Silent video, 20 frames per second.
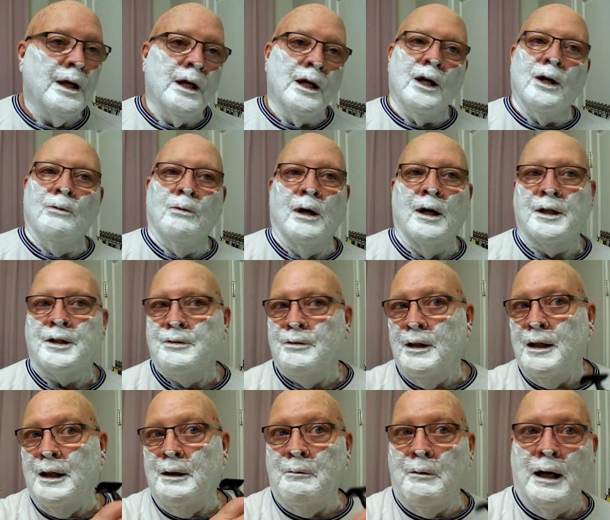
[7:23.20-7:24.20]
worked
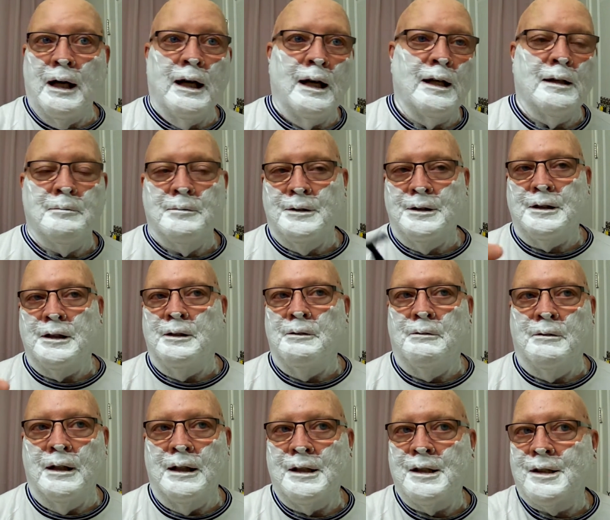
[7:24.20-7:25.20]
really well, I'm going to do
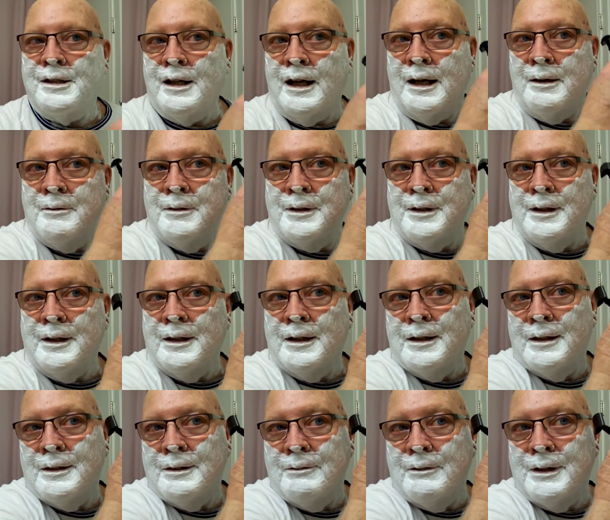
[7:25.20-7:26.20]
one side with
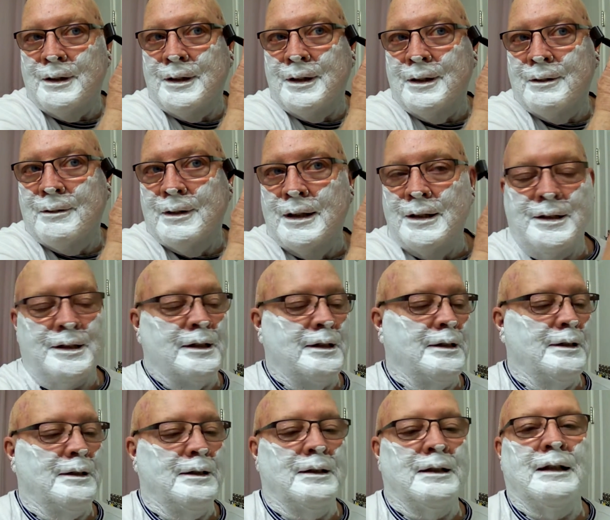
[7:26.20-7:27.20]
the
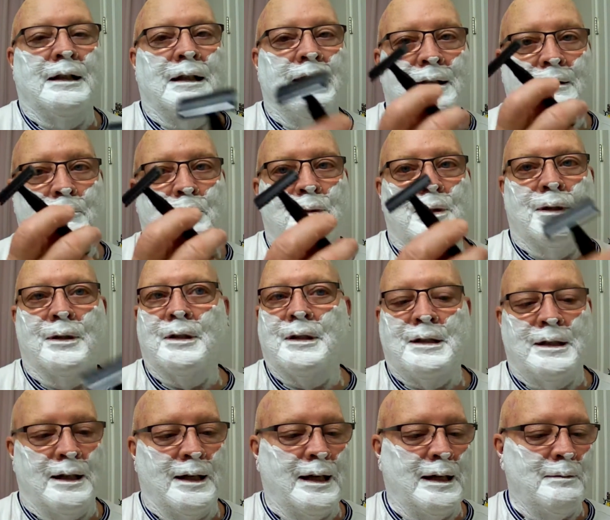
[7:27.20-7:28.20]
original
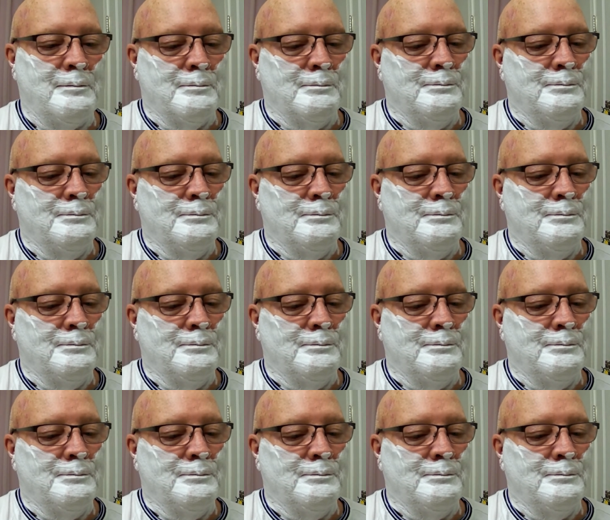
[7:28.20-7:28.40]
prototype.